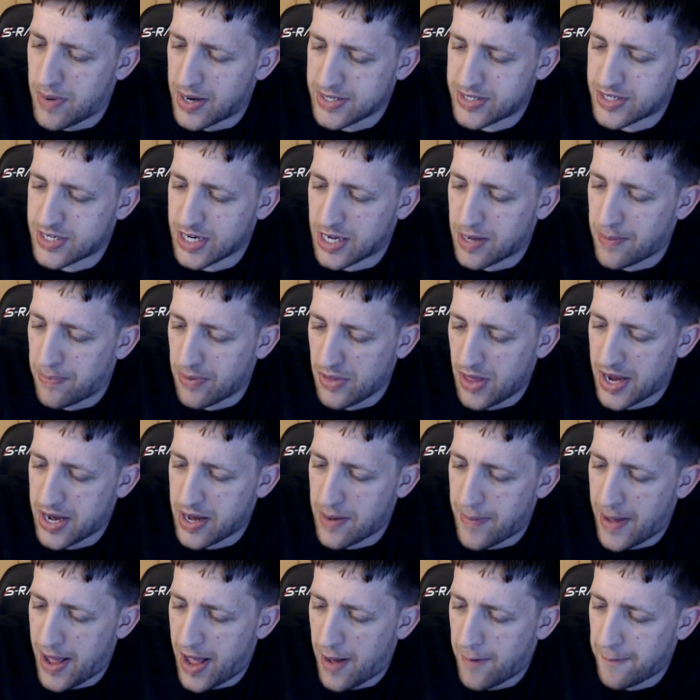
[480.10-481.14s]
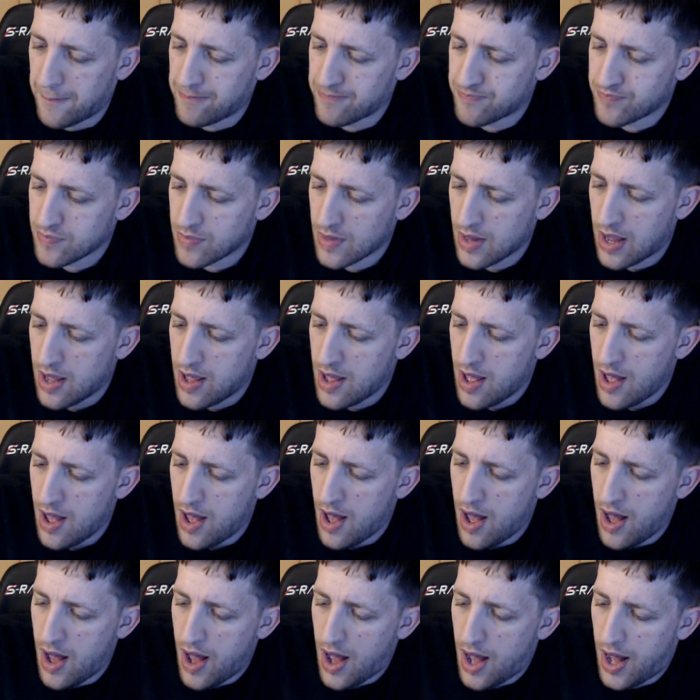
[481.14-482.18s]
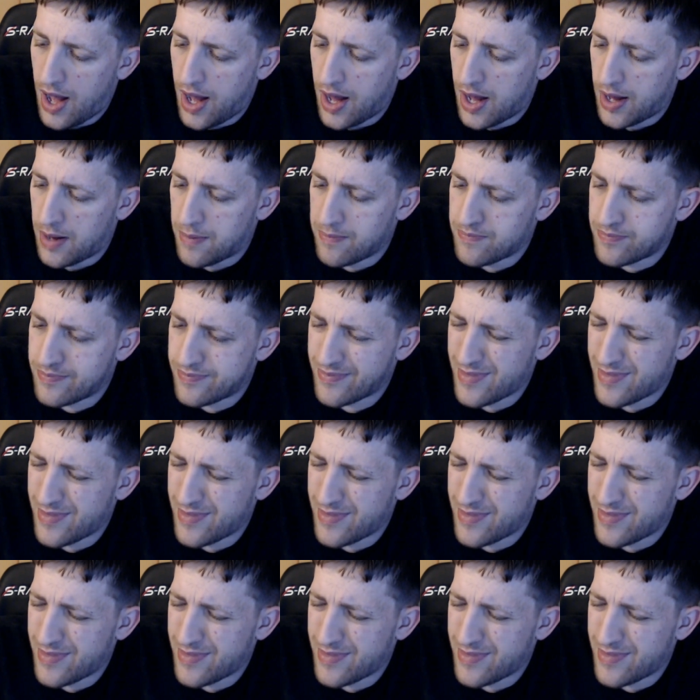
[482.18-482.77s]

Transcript: to complain about. Um,